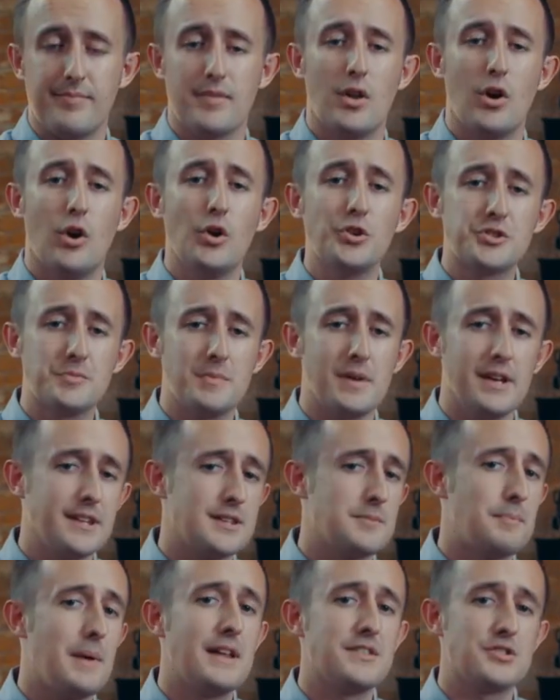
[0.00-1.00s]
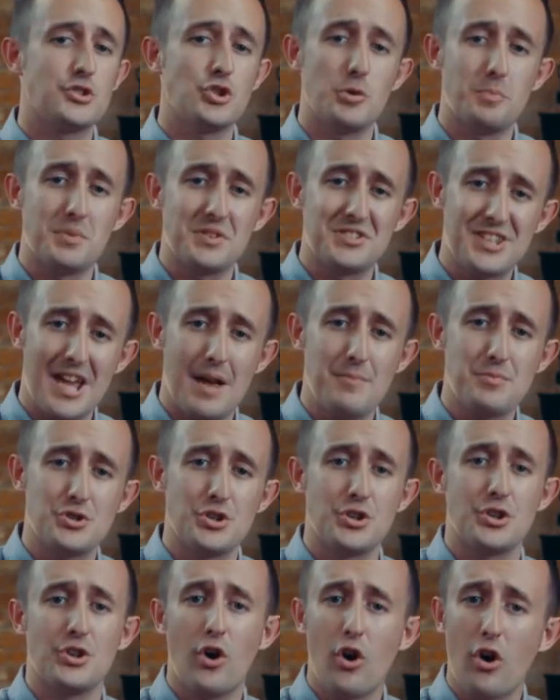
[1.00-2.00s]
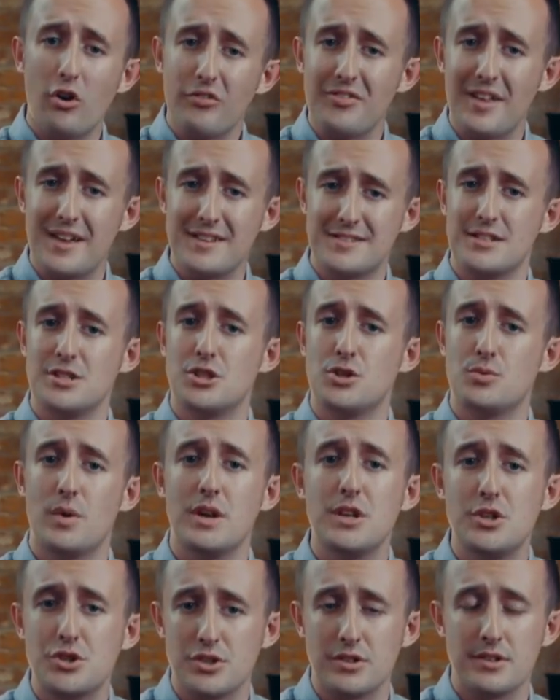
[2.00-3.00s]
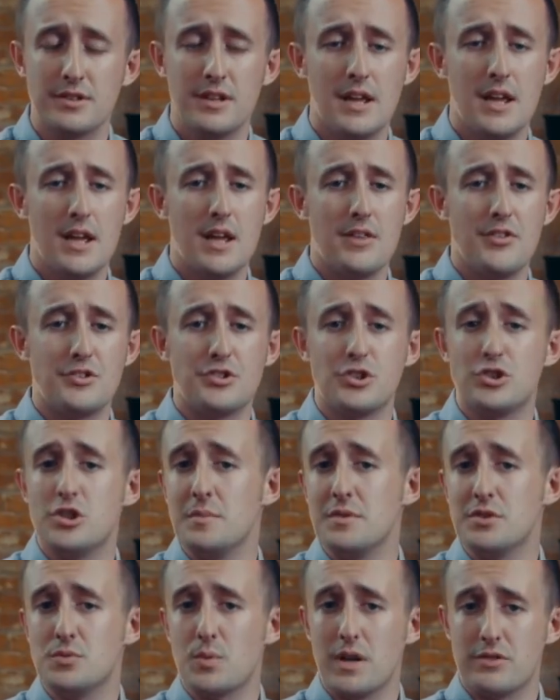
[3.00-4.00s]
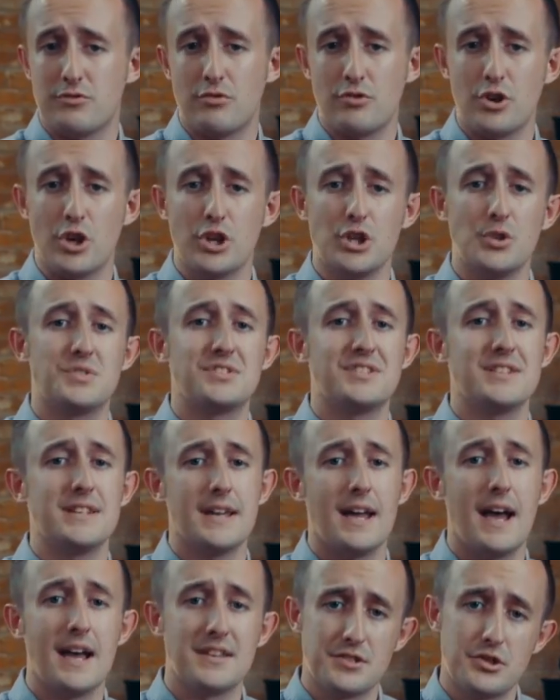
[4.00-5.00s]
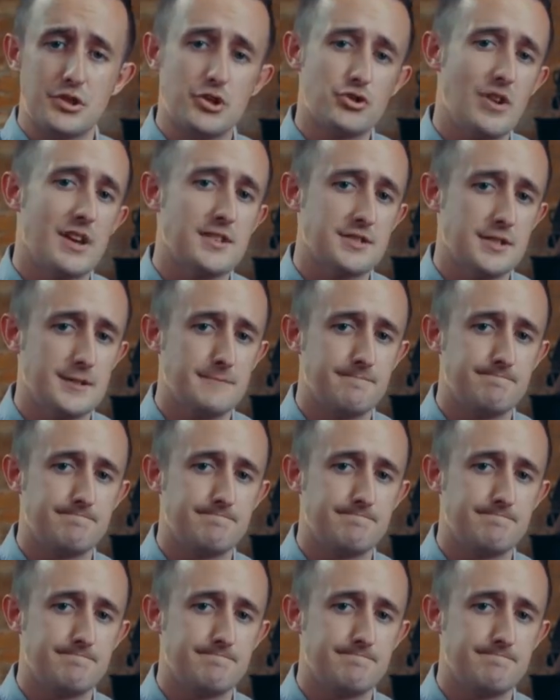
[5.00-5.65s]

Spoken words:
Ultimately, it depends on your perception of that situation that determines whether or not you see it as a stressor.